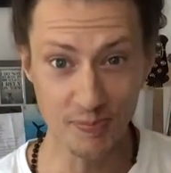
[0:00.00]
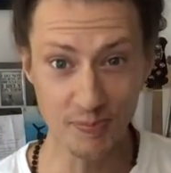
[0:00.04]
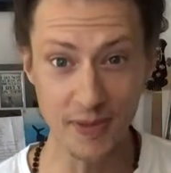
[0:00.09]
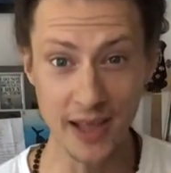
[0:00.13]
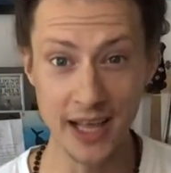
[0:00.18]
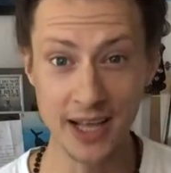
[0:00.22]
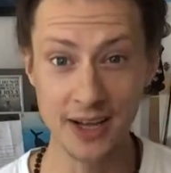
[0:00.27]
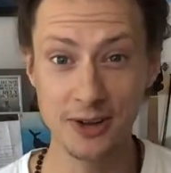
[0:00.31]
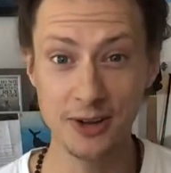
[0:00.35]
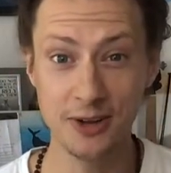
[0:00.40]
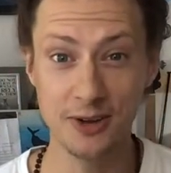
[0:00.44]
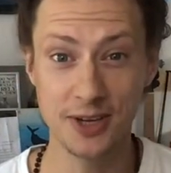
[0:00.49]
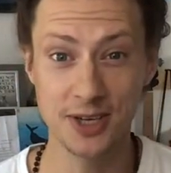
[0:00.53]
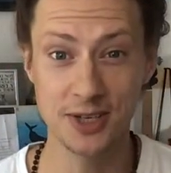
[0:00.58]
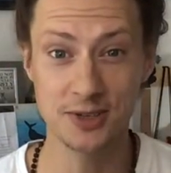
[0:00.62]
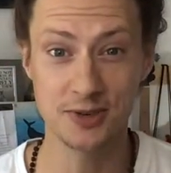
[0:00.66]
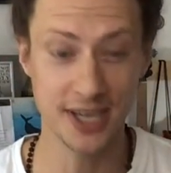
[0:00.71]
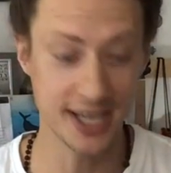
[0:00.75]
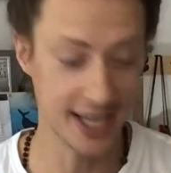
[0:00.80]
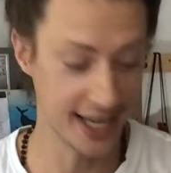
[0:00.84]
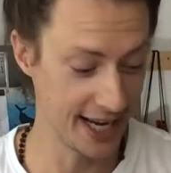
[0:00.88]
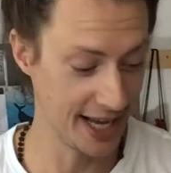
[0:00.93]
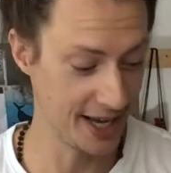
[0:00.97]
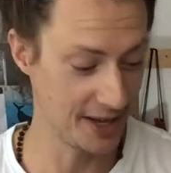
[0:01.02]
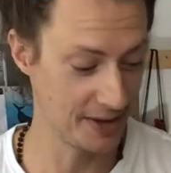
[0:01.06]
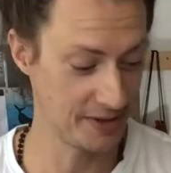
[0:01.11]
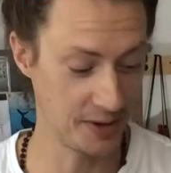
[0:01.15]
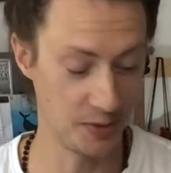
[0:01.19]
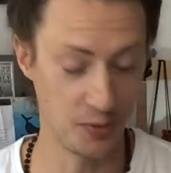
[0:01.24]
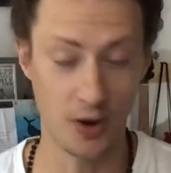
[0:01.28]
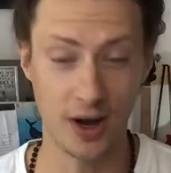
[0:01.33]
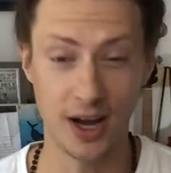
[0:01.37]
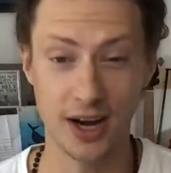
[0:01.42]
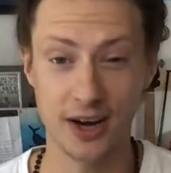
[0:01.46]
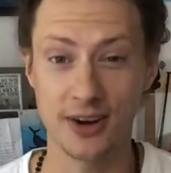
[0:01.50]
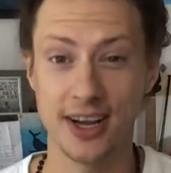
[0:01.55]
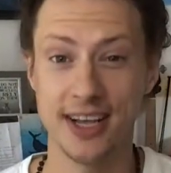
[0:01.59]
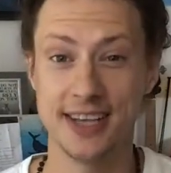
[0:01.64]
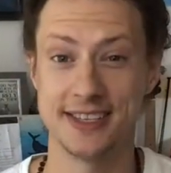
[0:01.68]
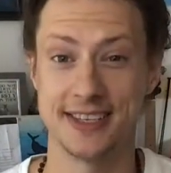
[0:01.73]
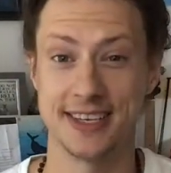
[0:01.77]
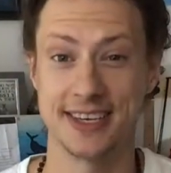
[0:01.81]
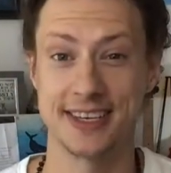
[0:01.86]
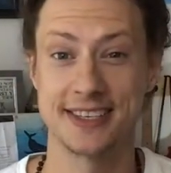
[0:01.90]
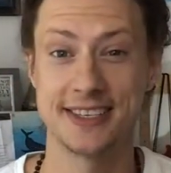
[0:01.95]
including drinking healthy water,
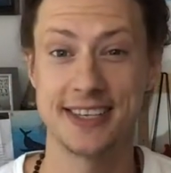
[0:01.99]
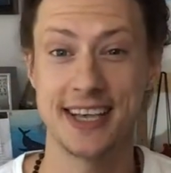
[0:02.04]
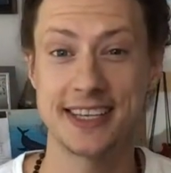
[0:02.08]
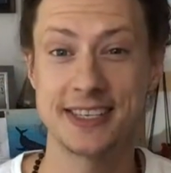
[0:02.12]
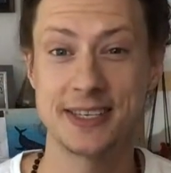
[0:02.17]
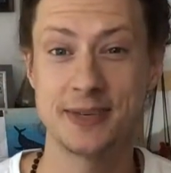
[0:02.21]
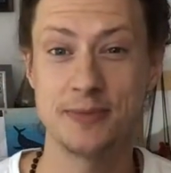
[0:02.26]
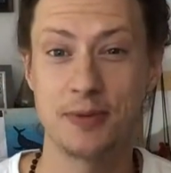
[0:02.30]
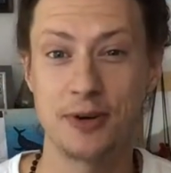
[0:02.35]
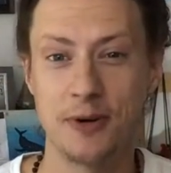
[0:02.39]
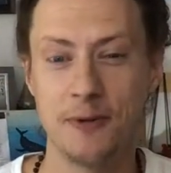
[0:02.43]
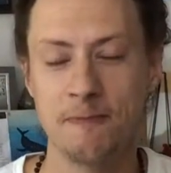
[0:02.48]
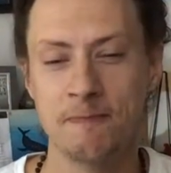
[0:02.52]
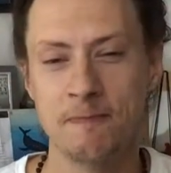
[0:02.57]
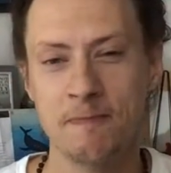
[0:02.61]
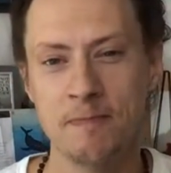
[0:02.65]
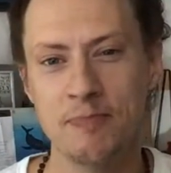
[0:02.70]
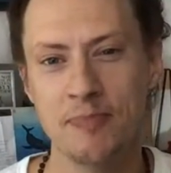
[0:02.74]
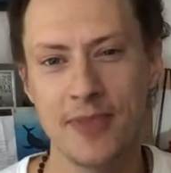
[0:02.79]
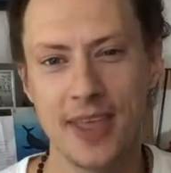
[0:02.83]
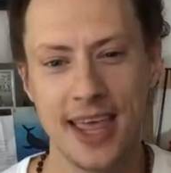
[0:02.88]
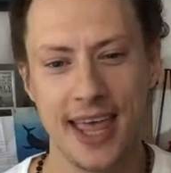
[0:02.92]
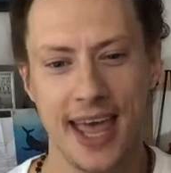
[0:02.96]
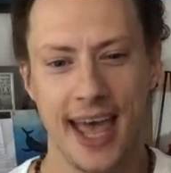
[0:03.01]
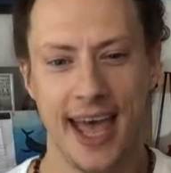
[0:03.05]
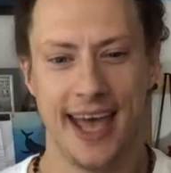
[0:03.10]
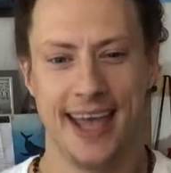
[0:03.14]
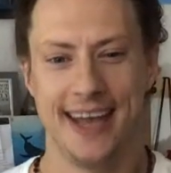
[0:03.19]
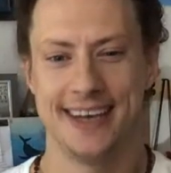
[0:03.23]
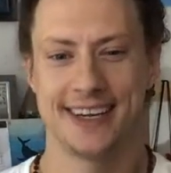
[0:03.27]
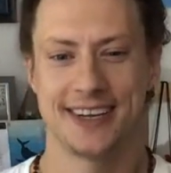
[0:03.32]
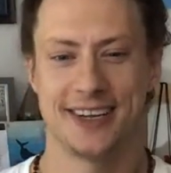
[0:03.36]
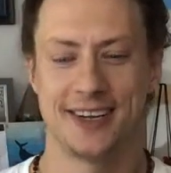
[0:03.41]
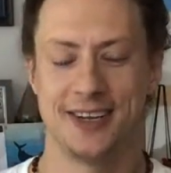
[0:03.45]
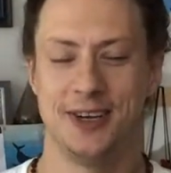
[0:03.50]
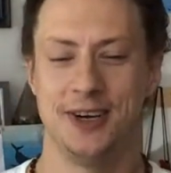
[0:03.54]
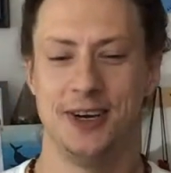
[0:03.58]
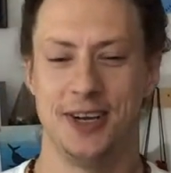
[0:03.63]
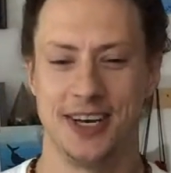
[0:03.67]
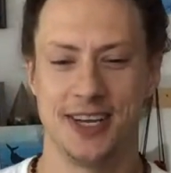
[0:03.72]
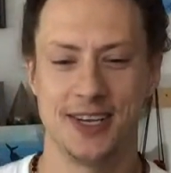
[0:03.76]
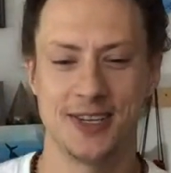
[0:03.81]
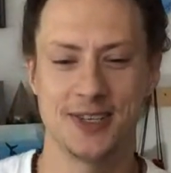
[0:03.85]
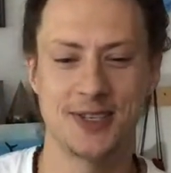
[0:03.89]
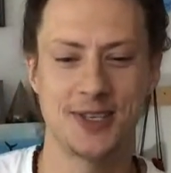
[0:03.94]
is accessible and
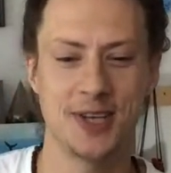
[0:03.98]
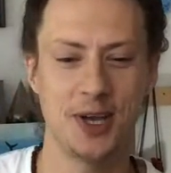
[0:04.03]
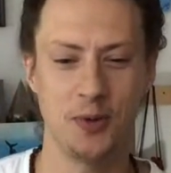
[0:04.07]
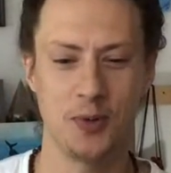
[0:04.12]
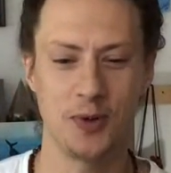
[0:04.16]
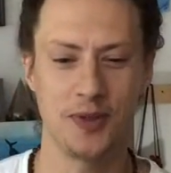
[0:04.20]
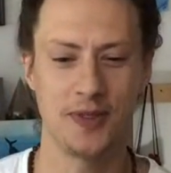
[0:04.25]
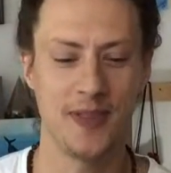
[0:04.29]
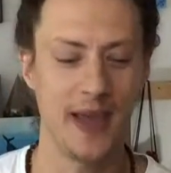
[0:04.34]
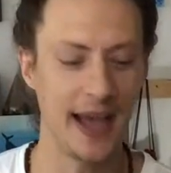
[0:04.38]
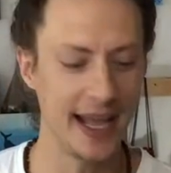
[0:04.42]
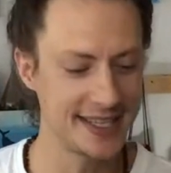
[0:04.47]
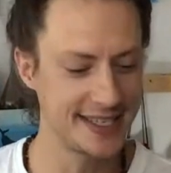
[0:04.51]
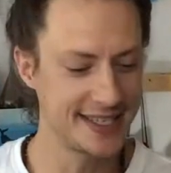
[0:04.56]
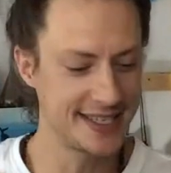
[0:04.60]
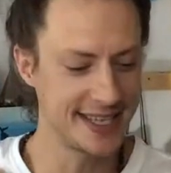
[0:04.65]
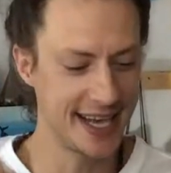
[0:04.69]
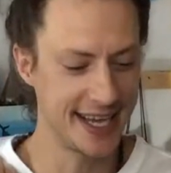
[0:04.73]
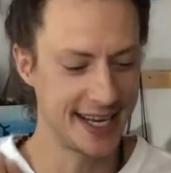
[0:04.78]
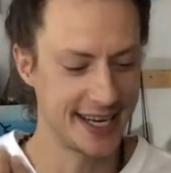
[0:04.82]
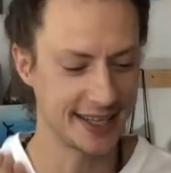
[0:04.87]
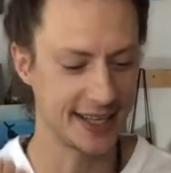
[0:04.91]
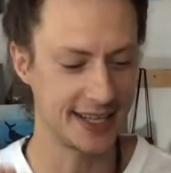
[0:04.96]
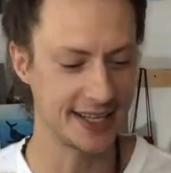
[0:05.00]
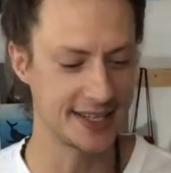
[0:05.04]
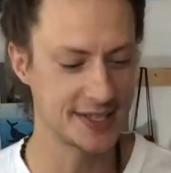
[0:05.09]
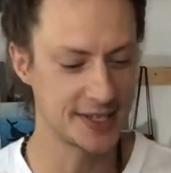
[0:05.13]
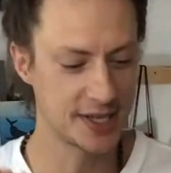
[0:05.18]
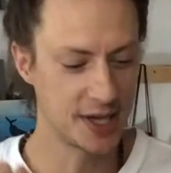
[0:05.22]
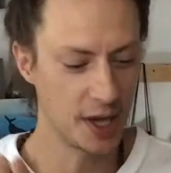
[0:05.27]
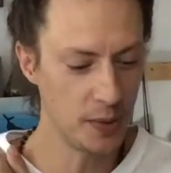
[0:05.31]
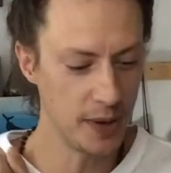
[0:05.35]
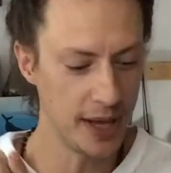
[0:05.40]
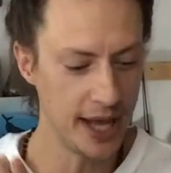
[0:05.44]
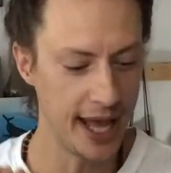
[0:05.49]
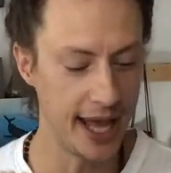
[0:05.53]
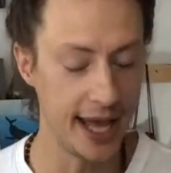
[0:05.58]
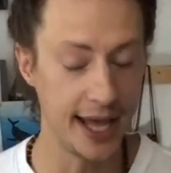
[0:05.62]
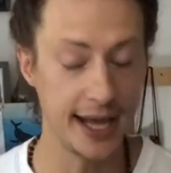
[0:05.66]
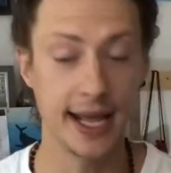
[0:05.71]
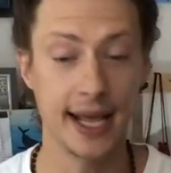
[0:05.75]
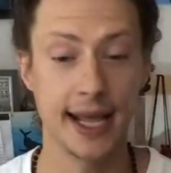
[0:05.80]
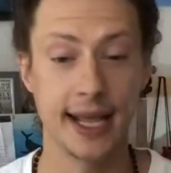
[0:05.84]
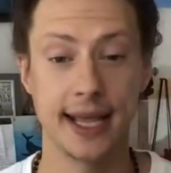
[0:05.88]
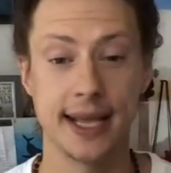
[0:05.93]
good. So with that said, let's go
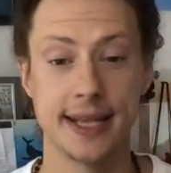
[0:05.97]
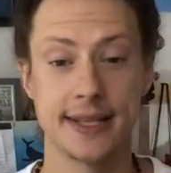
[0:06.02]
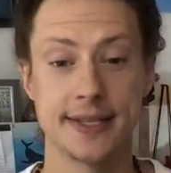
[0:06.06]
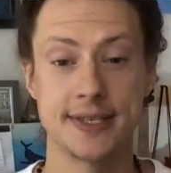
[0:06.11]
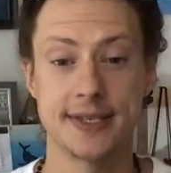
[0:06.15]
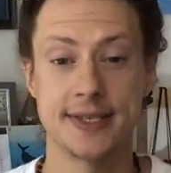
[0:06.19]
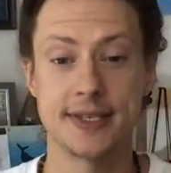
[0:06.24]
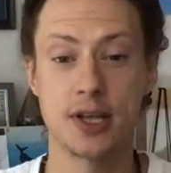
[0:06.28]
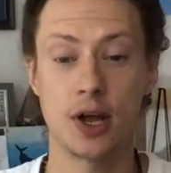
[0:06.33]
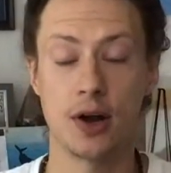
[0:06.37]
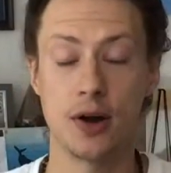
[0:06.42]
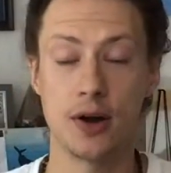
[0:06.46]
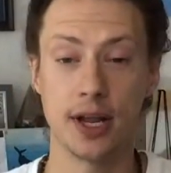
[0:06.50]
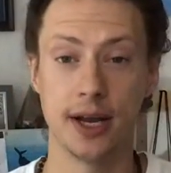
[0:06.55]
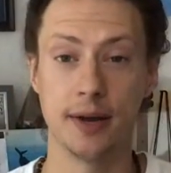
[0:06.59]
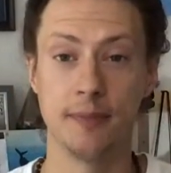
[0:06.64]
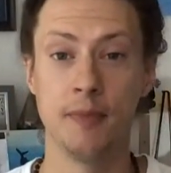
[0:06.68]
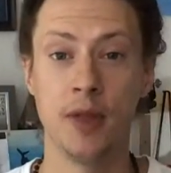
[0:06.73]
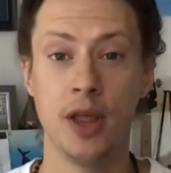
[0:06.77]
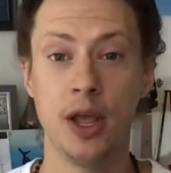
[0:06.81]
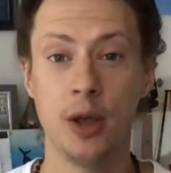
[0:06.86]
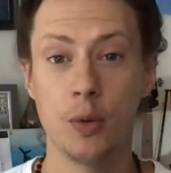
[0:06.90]
ahead and get started.